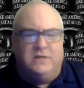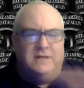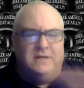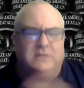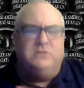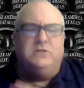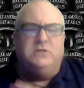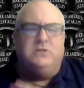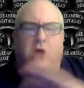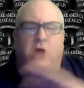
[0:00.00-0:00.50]
And
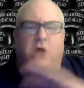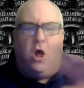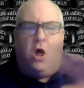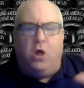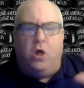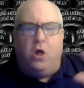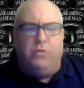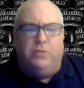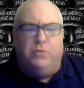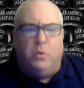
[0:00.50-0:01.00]
this is
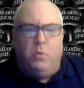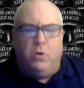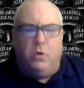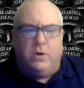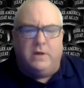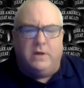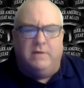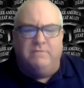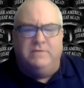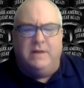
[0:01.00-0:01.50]
all the
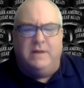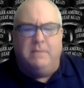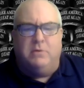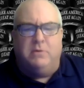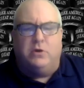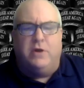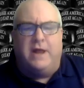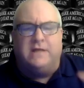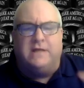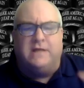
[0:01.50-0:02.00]
work of
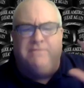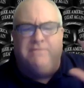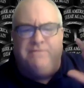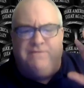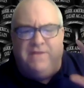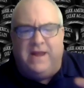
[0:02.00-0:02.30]
Democrats.